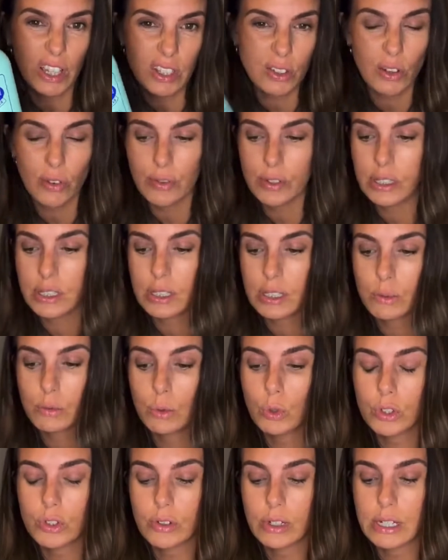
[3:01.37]
it softens the
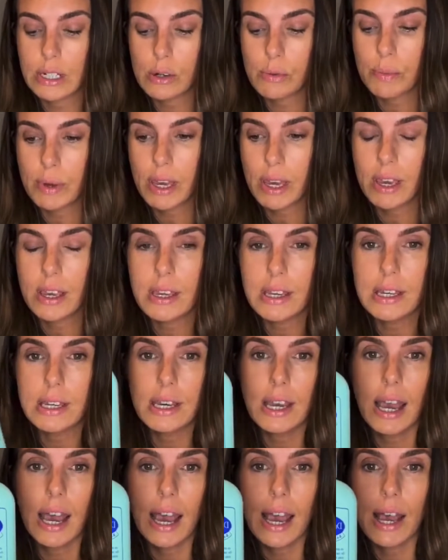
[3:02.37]
water a little bit.
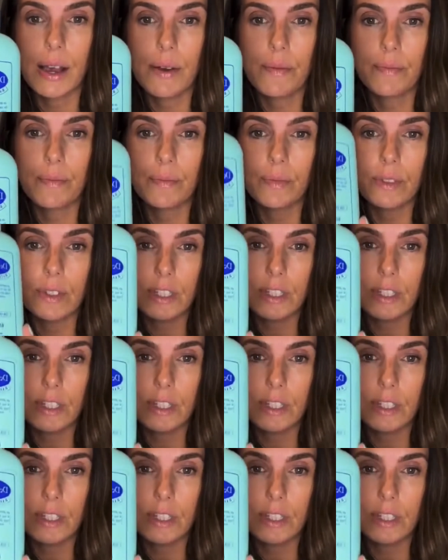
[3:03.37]
Um,